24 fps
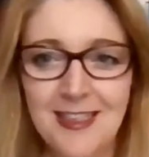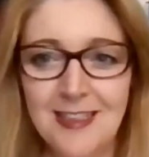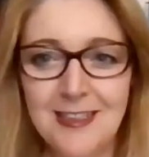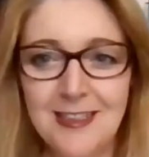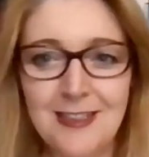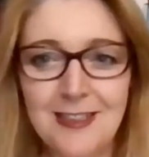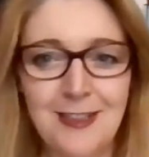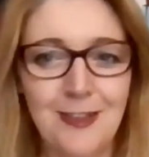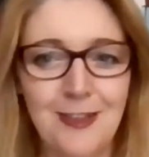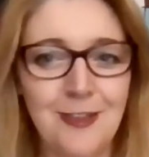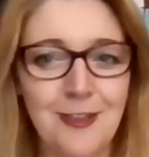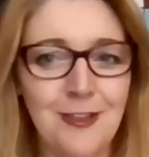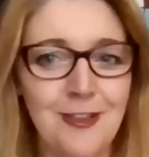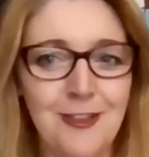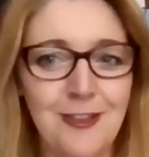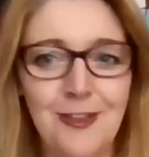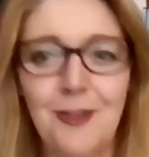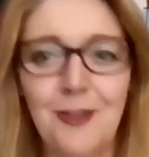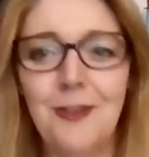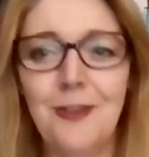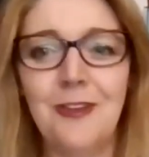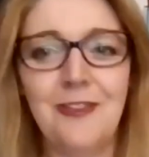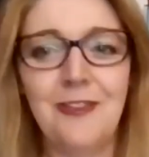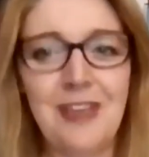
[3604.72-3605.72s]
slow,
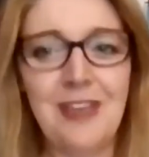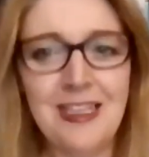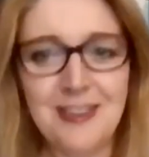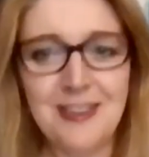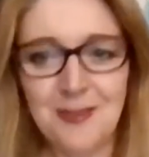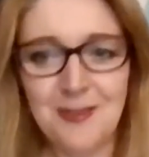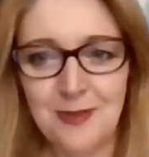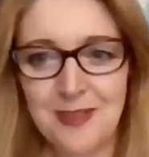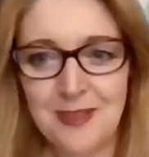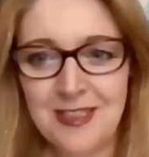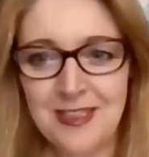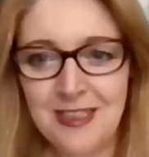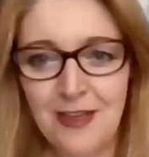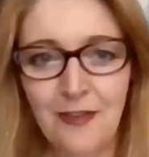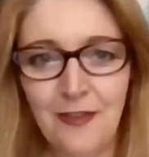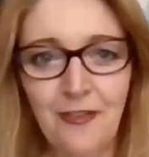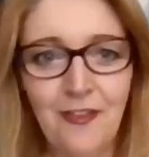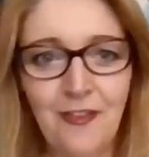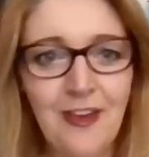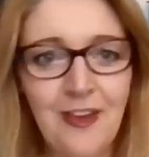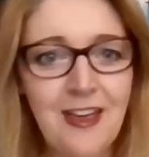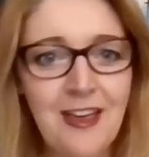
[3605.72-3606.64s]
all of that sort of stuff.